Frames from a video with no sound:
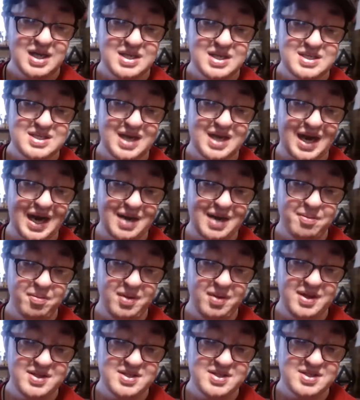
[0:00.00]

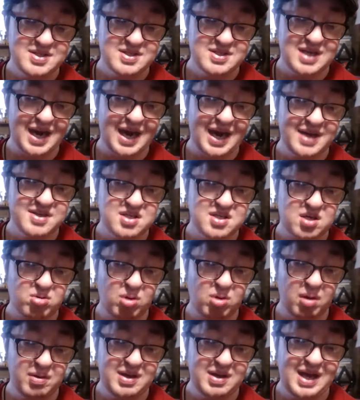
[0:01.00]
Timeless
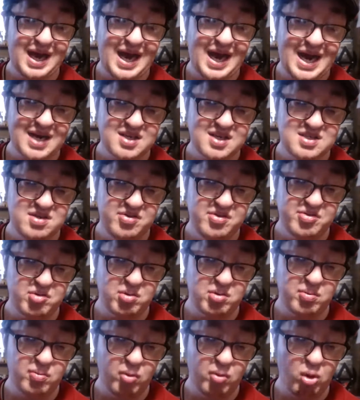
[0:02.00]
side-scrolling action through
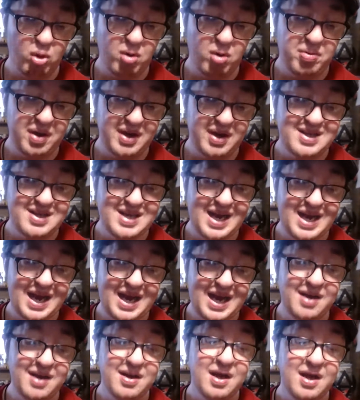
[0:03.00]
more than
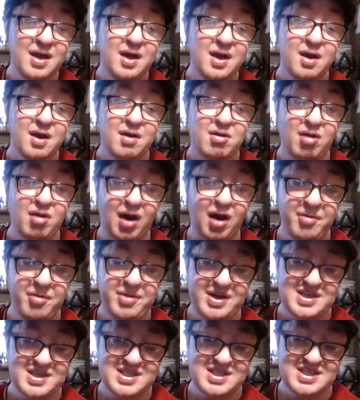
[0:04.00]
10
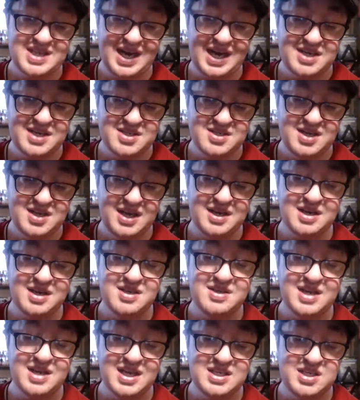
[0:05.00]
Gothic stages and
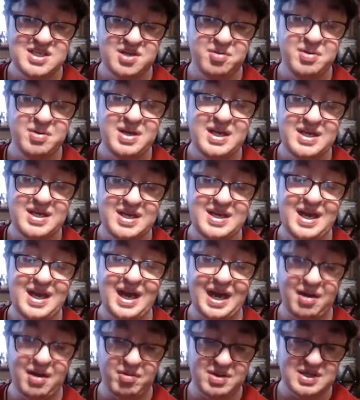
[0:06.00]
additional hidden
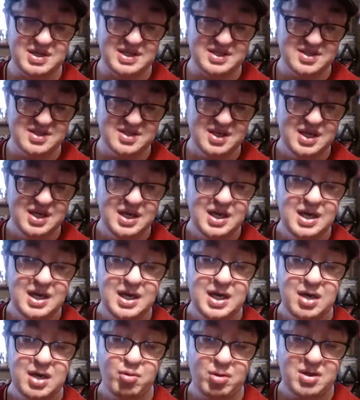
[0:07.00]
areas.
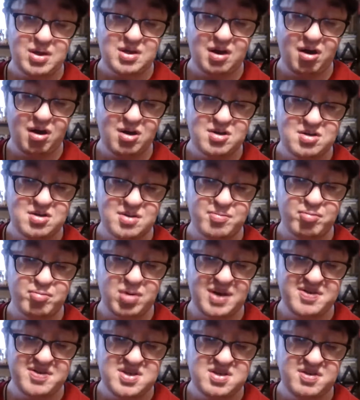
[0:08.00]
Return to
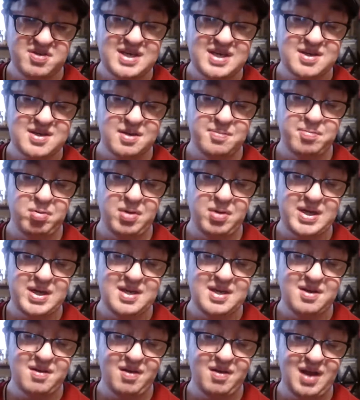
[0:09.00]
previously
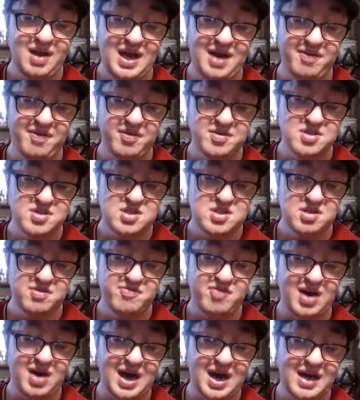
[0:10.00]
completed levels to
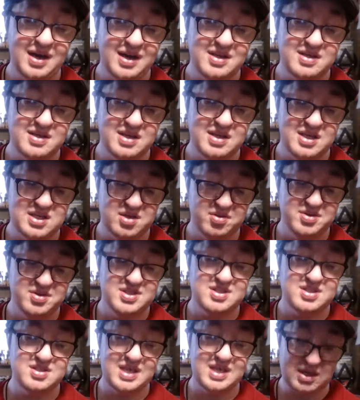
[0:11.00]
find additional
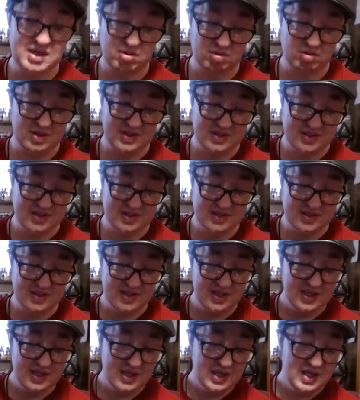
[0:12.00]
secrets.
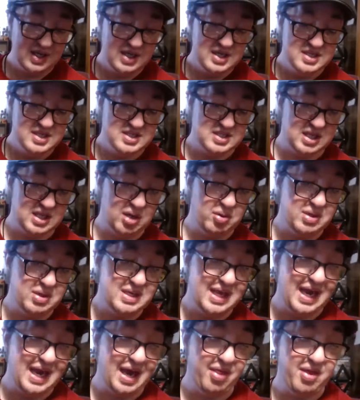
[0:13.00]
So
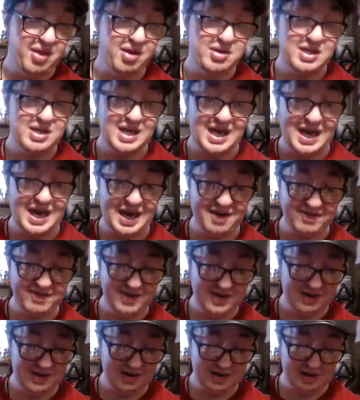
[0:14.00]
yeah, there you have
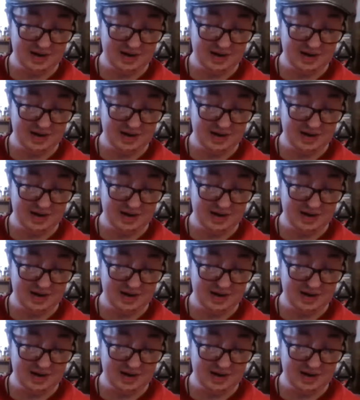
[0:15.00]
it.